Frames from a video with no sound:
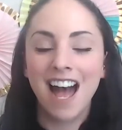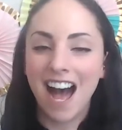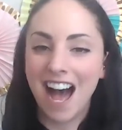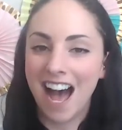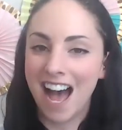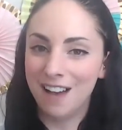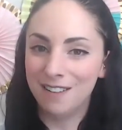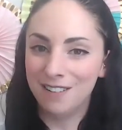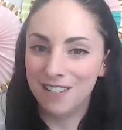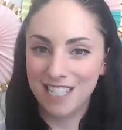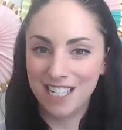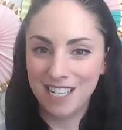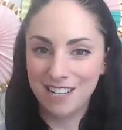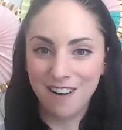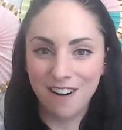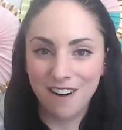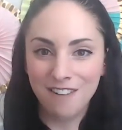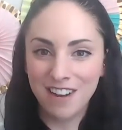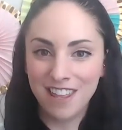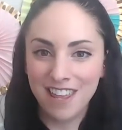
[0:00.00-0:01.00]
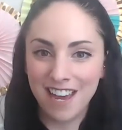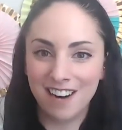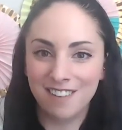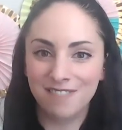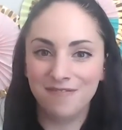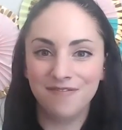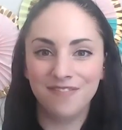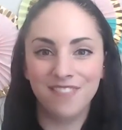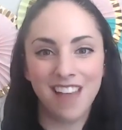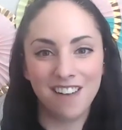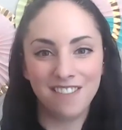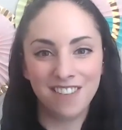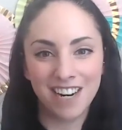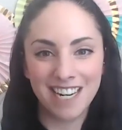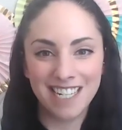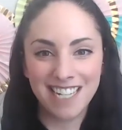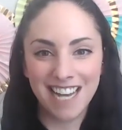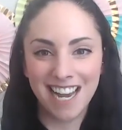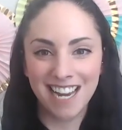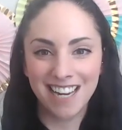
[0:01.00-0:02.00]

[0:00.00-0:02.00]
I will see you over there. Have a great day.